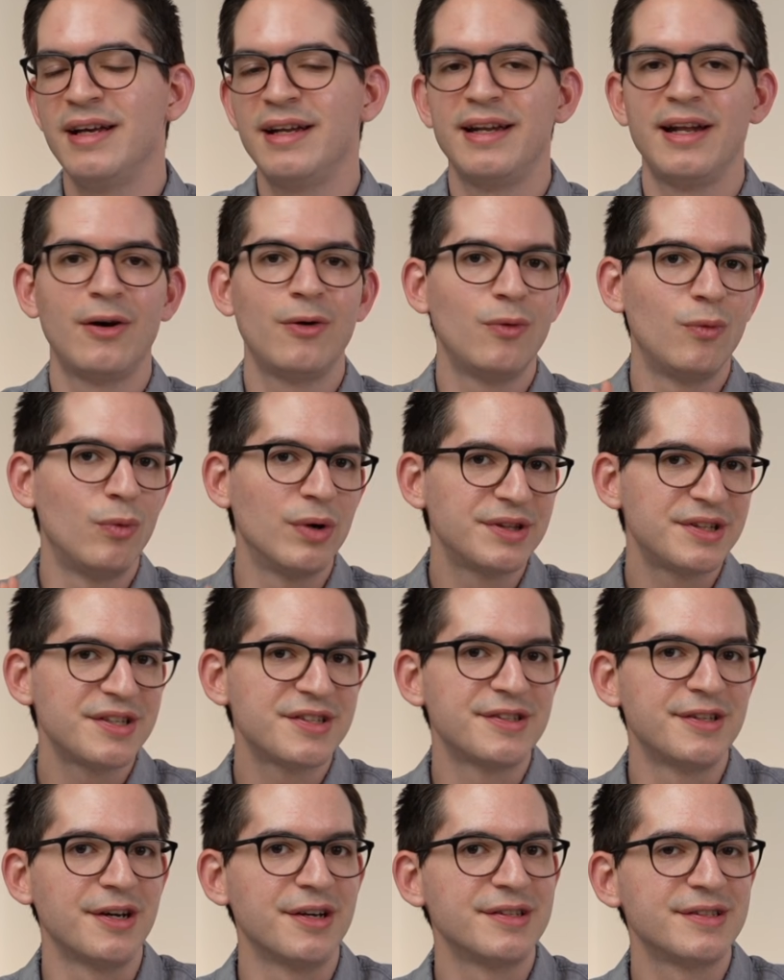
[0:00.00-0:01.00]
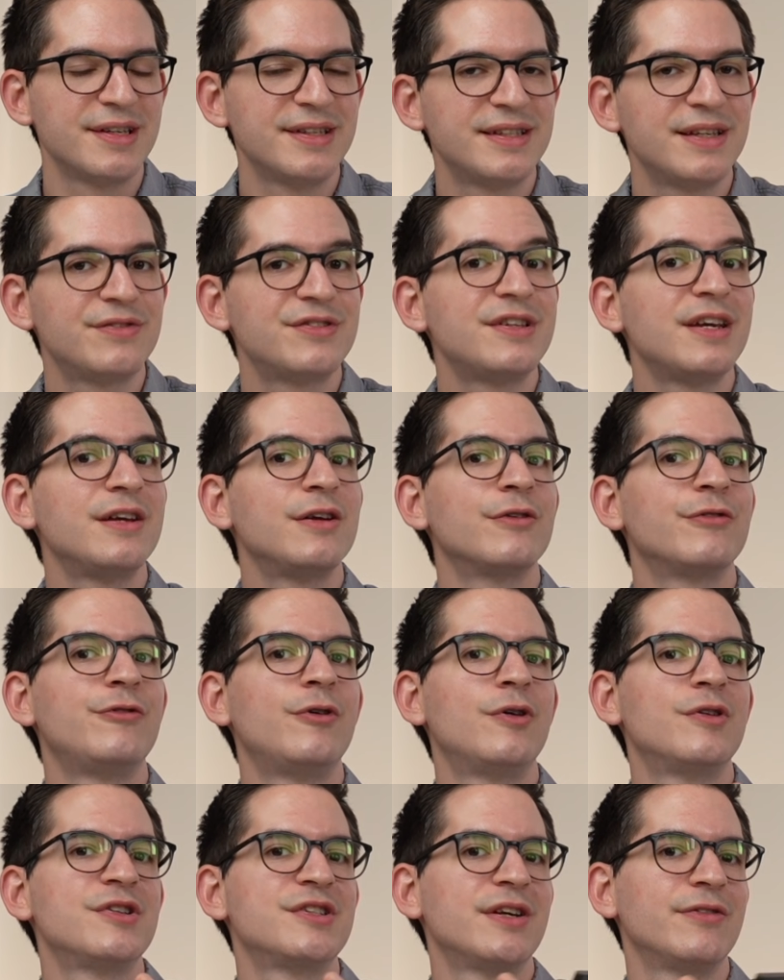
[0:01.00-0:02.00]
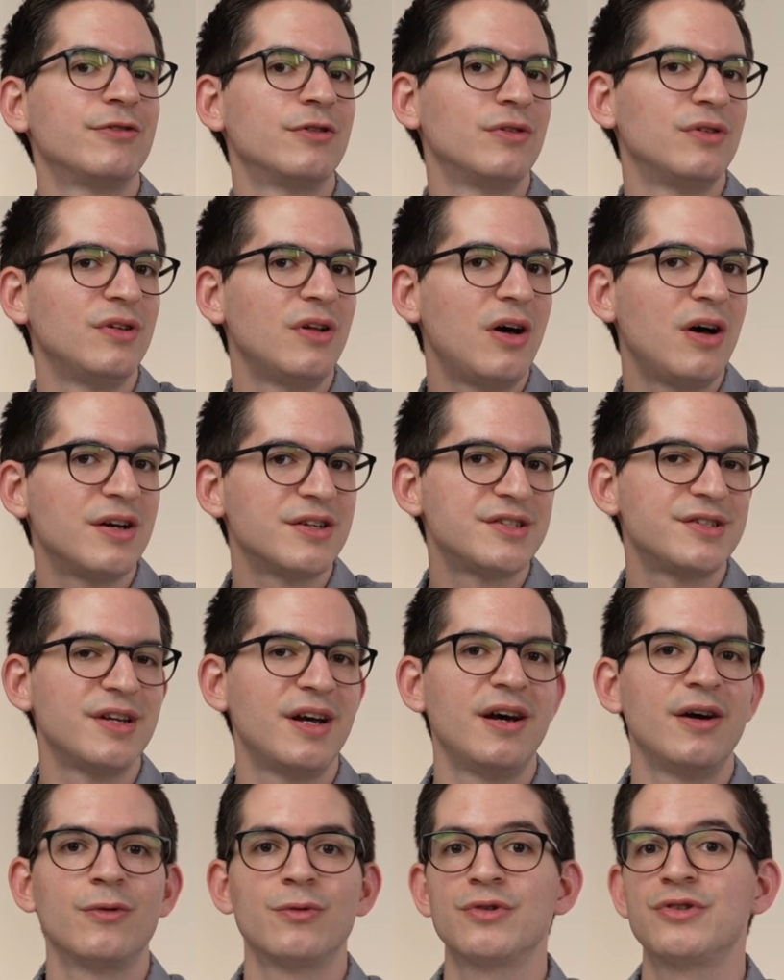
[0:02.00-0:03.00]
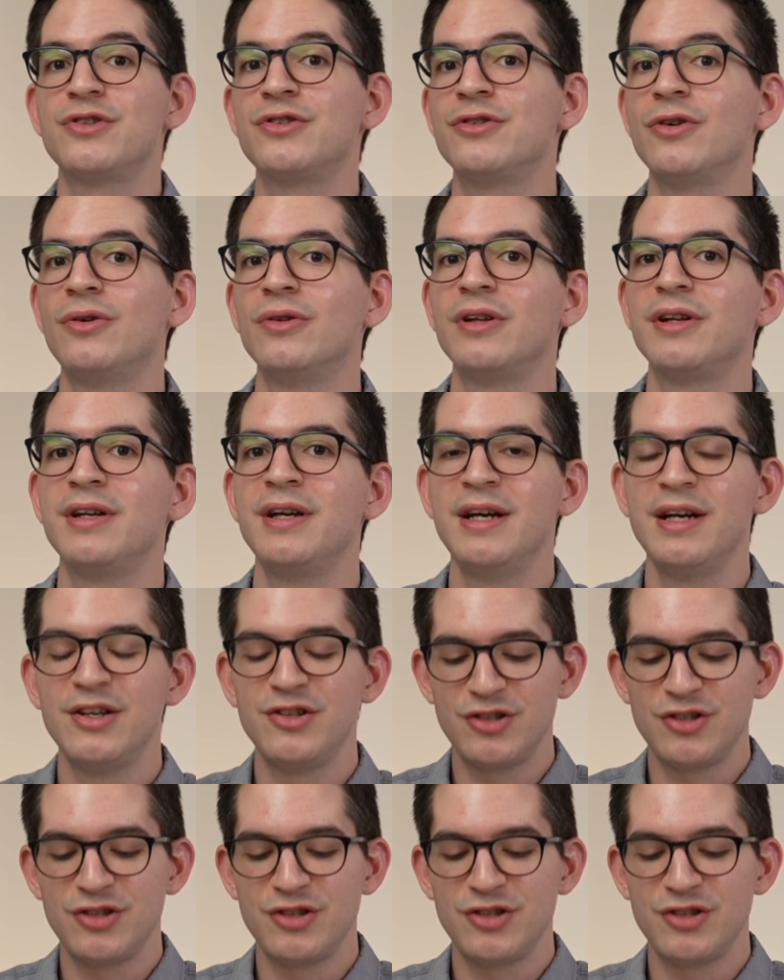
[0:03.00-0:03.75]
Now what this does is if say your phone is ever lost or stolen,